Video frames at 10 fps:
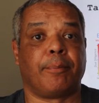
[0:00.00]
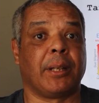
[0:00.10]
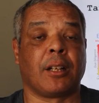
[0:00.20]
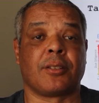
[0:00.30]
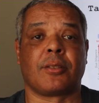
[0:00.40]

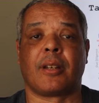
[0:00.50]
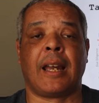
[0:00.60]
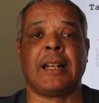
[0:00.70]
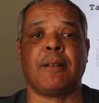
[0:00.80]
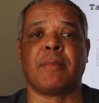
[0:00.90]
Because
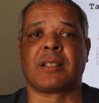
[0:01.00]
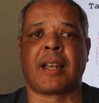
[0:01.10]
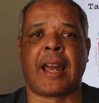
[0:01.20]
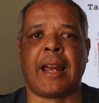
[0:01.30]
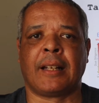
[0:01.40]
any
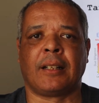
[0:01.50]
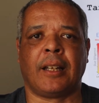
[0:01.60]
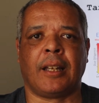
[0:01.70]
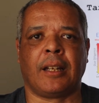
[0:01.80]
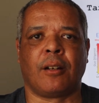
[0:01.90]

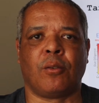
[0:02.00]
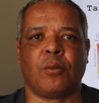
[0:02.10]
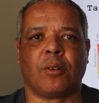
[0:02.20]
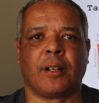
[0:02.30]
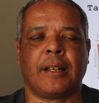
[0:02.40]
mishandling
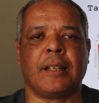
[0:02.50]
or